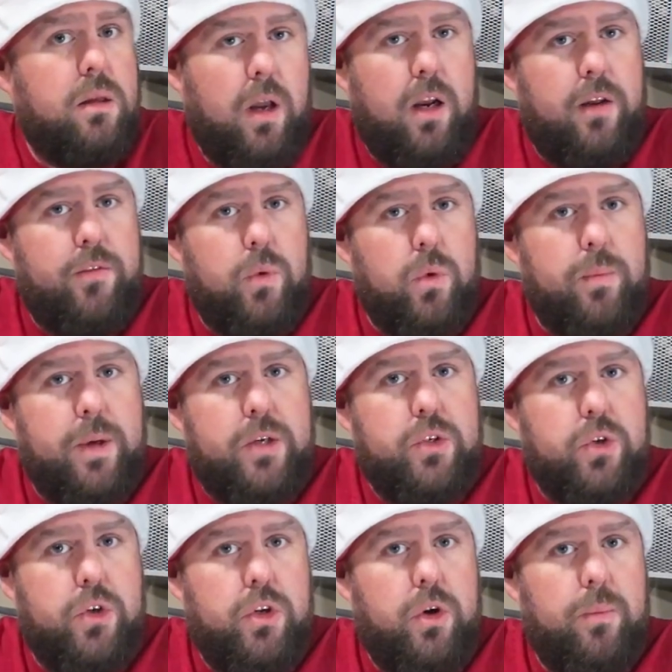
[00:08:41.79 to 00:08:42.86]
And if you want to make sure
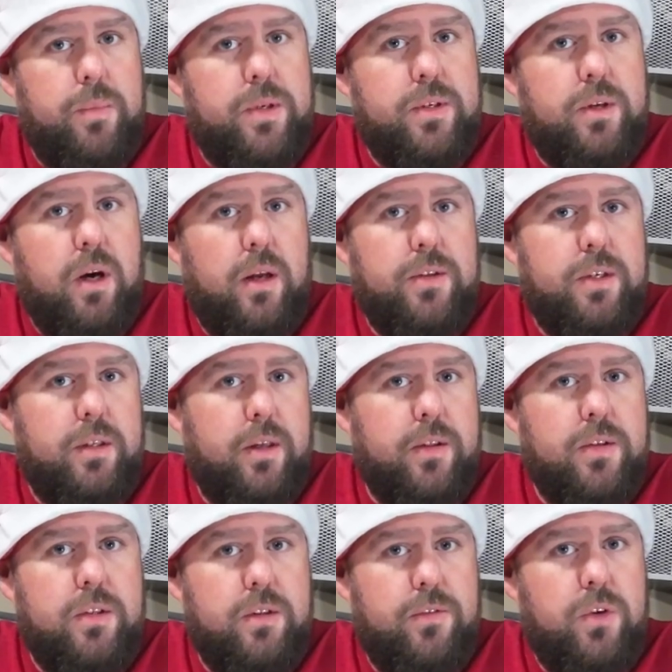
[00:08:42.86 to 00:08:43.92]
you don't miss content like
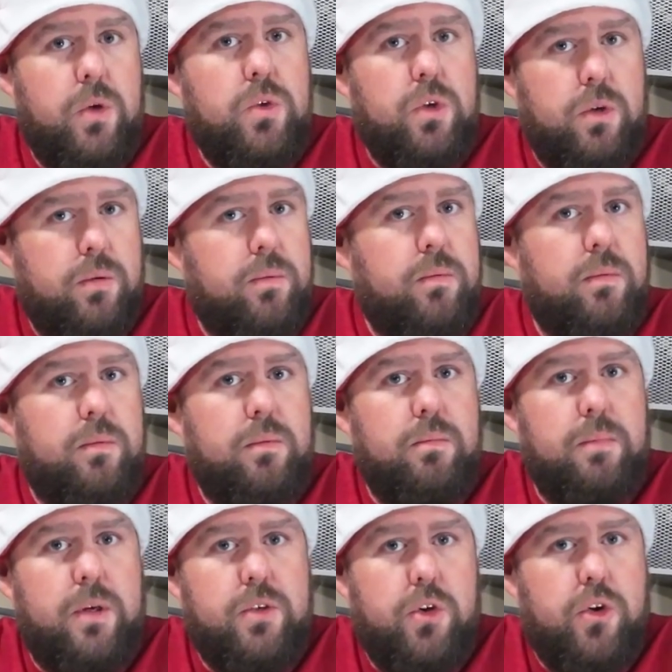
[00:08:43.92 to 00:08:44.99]
this in the future,
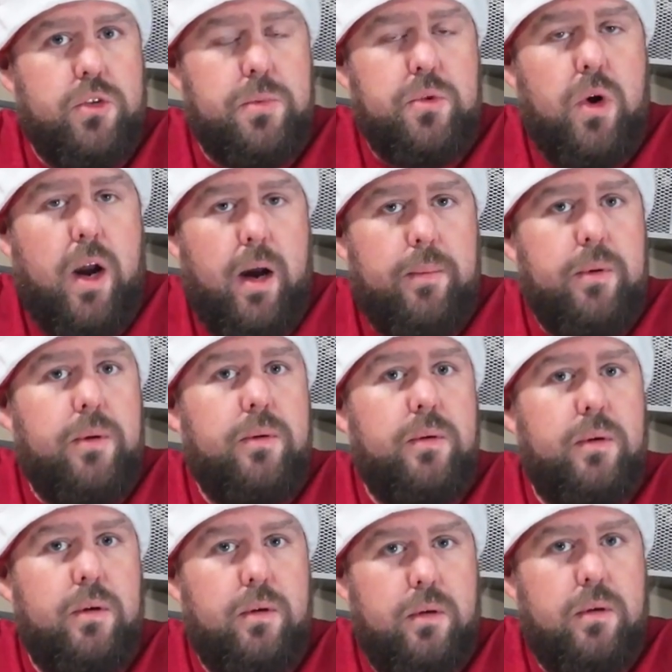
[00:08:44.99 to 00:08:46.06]
make sure you're subscribed.
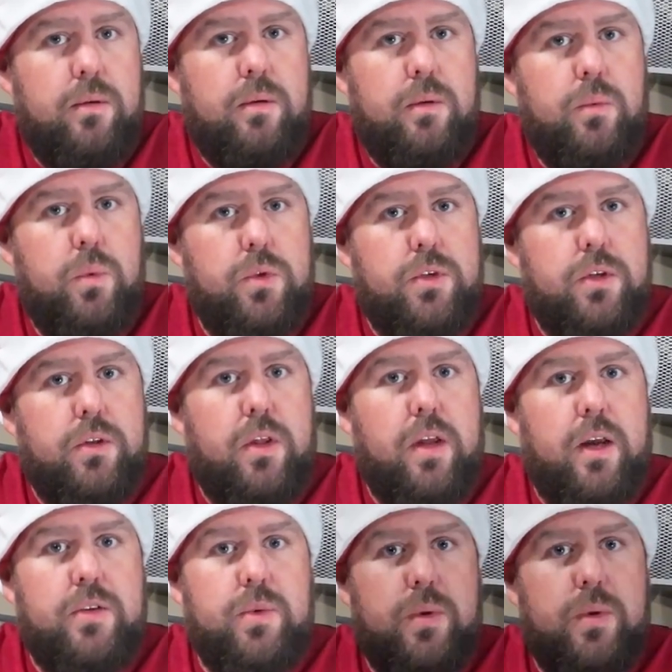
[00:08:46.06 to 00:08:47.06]
We'll see you on the next